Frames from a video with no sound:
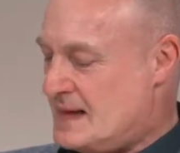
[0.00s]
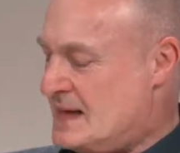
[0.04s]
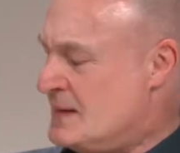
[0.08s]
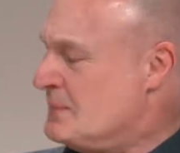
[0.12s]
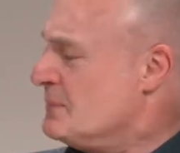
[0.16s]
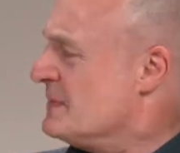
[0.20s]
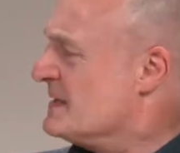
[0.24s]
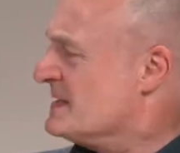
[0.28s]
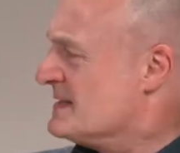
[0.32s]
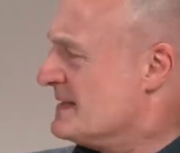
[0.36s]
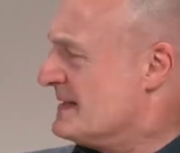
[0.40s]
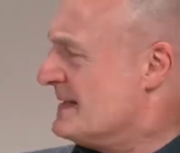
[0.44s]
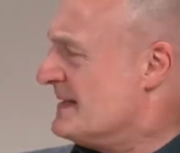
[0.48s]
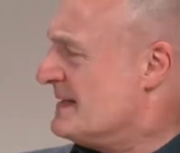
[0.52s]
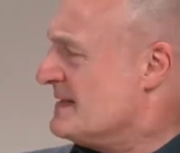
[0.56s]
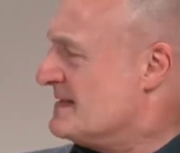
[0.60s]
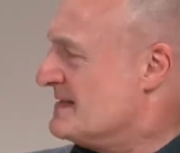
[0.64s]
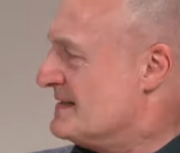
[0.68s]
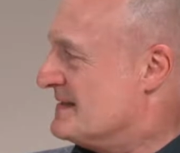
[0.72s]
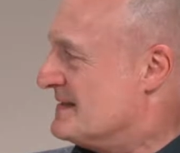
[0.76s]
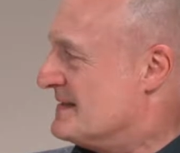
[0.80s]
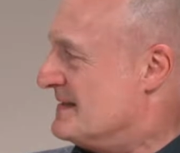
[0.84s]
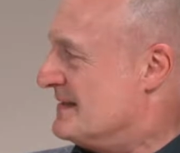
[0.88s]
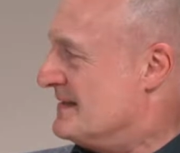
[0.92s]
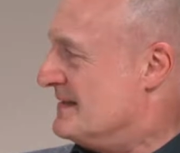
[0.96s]
And we're
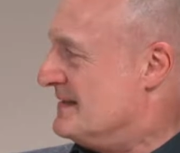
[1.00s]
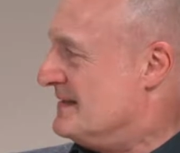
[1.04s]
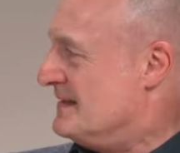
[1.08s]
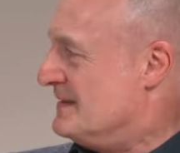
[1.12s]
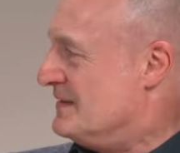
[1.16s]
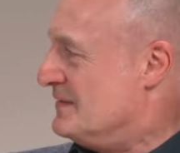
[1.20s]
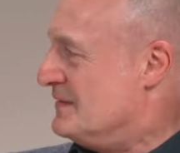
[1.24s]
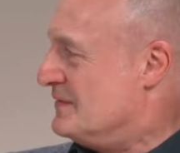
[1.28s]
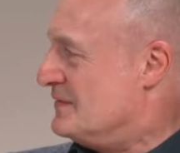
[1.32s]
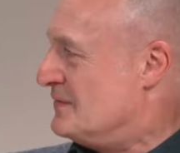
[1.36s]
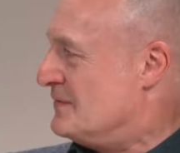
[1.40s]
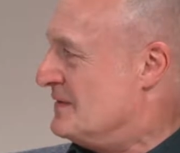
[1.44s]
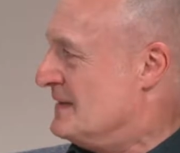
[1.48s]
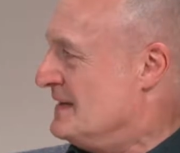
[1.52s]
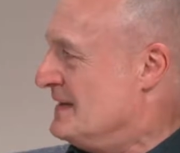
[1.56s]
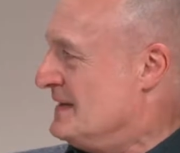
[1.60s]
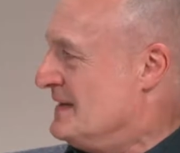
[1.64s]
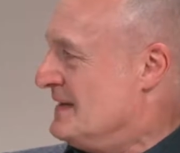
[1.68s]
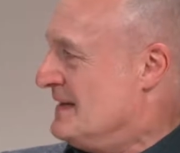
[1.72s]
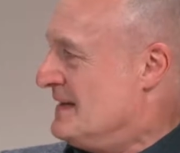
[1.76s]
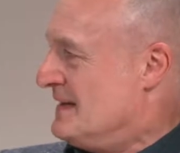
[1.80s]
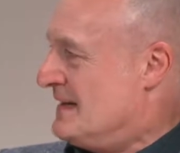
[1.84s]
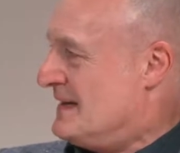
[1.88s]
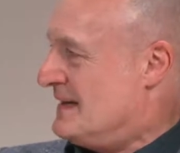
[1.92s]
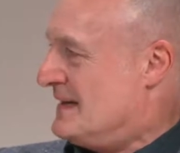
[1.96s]
delighted that you've
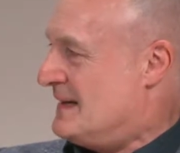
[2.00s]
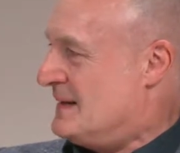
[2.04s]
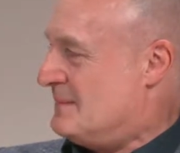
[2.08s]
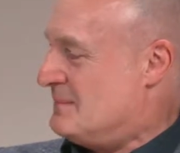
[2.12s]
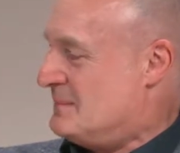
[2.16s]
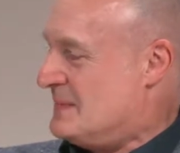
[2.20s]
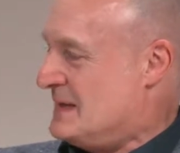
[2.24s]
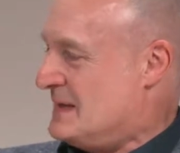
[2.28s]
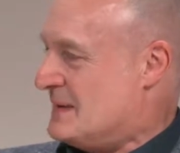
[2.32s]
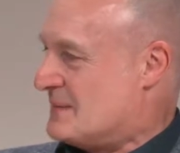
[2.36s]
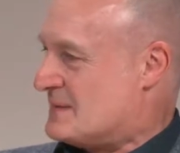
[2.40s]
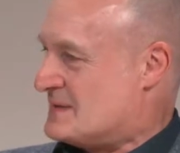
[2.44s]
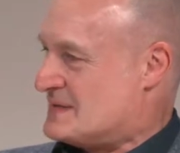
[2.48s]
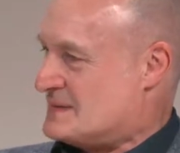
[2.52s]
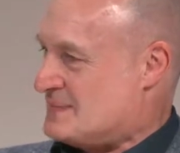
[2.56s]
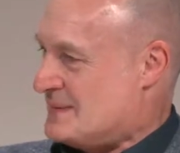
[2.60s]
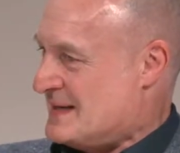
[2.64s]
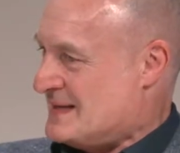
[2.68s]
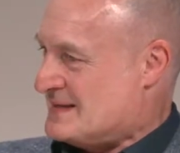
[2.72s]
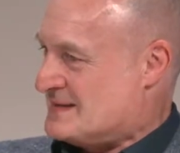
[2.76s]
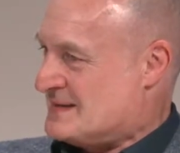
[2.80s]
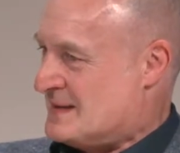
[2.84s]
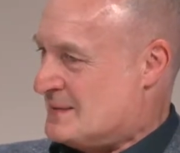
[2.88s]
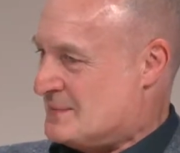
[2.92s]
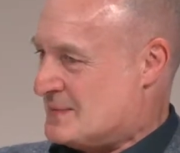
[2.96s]
been able to
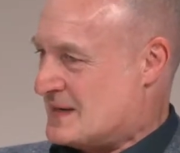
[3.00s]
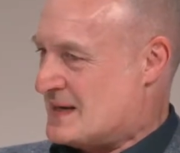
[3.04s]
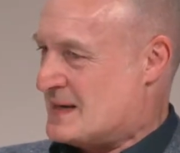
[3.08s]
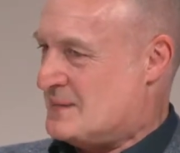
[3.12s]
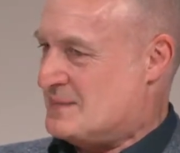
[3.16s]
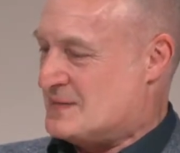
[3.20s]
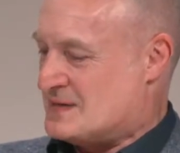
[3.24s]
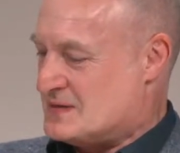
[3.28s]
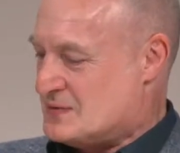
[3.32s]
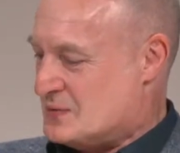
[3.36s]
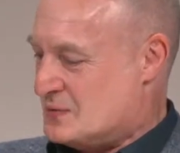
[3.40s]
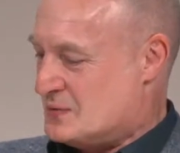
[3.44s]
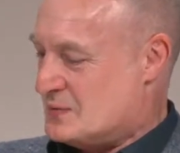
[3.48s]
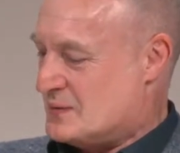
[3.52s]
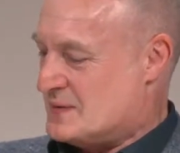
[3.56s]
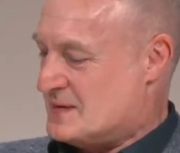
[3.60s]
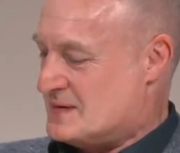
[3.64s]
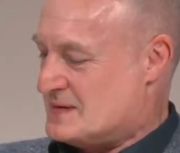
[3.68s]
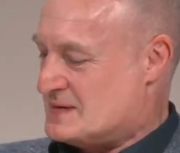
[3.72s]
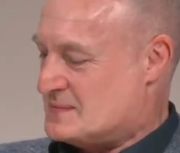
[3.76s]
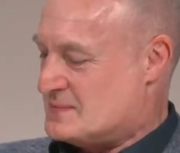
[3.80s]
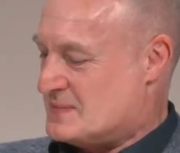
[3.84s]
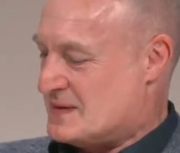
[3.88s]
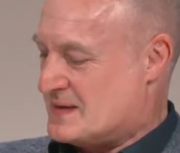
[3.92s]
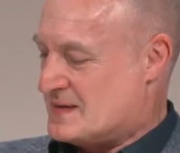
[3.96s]
spare time to come and talk with
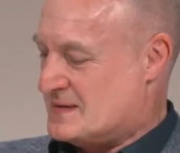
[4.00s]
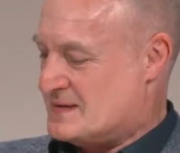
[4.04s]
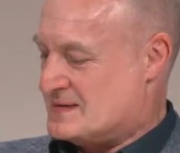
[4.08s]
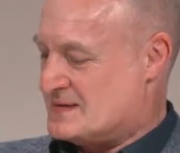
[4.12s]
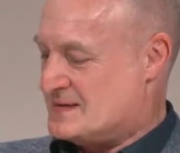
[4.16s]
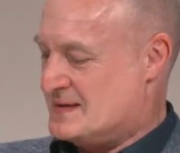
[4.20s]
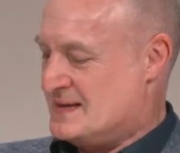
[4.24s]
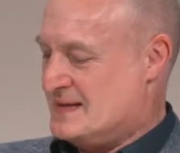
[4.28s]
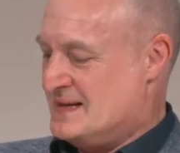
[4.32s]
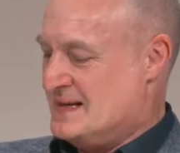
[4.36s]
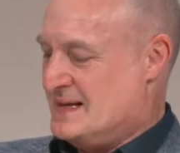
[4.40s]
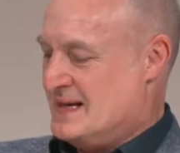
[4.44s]
us, because